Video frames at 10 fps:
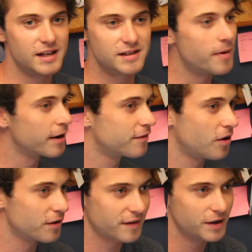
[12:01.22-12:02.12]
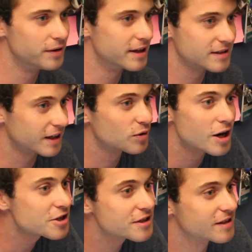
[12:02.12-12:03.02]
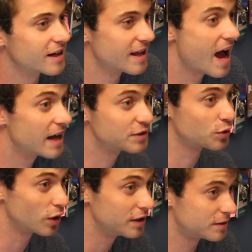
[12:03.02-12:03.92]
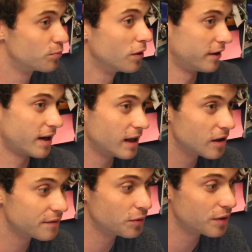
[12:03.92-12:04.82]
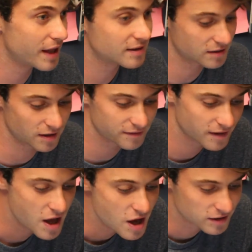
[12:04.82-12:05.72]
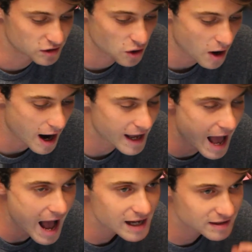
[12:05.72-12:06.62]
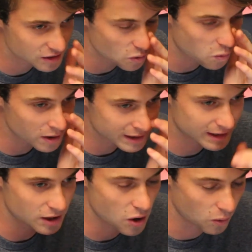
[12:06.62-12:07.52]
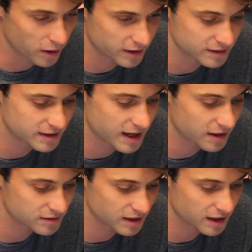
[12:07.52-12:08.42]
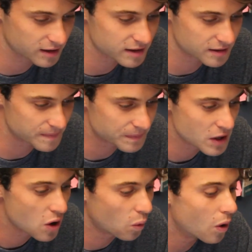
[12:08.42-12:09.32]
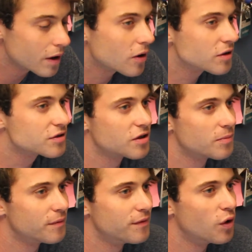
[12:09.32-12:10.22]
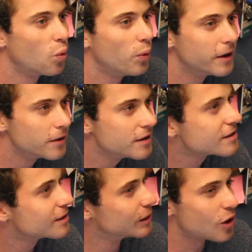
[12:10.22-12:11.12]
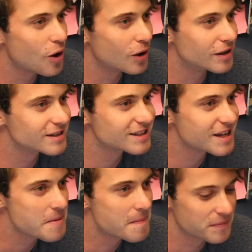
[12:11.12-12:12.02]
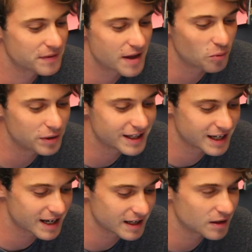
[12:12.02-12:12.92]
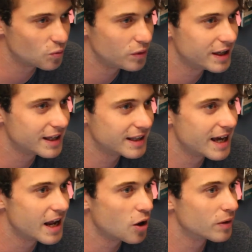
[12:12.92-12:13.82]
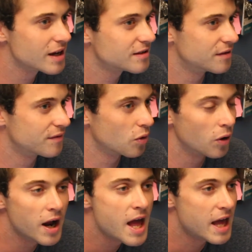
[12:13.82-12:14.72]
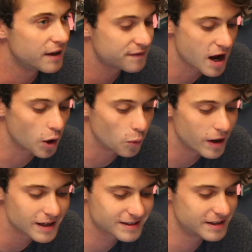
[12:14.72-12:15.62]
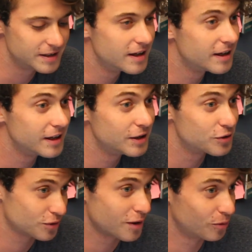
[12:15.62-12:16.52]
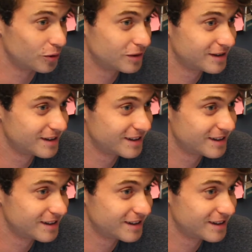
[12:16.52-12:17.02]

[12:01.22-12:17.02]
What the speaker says: is it my fault if I do this? Like, questions like that. It's brilliant. I love doing that stuff. So I asked the one coworker today, I was like, listen, what are some of the weirdest laws that we can get arrested for? Or if not arrested, in trouble?